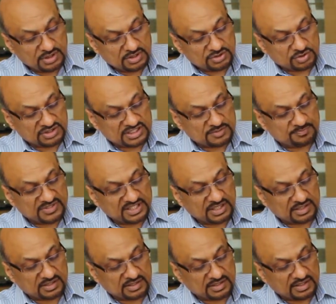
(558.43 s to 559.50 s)
So this
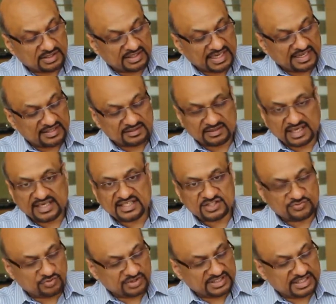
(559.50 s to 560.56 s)
bigger line
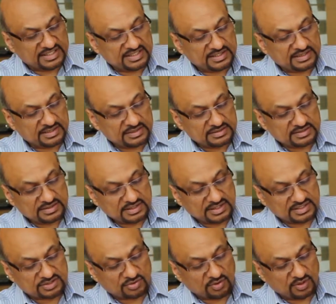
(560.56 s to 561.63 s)
is for 10 degrees,
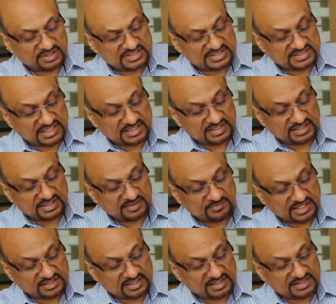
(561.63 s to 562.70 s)
and so all this 10 degree
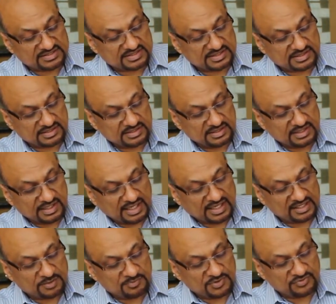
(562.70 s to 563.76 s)
marking is there,
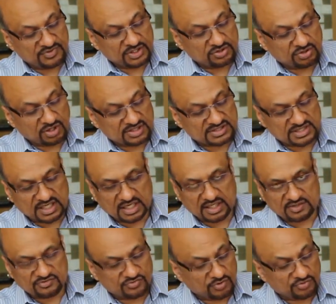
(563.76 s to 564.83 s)
and in between dots
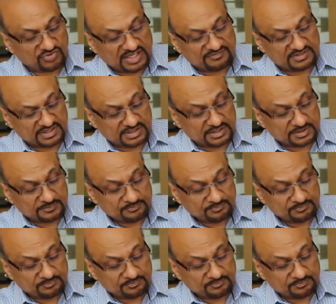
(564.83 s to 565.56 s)
are for 5 degree.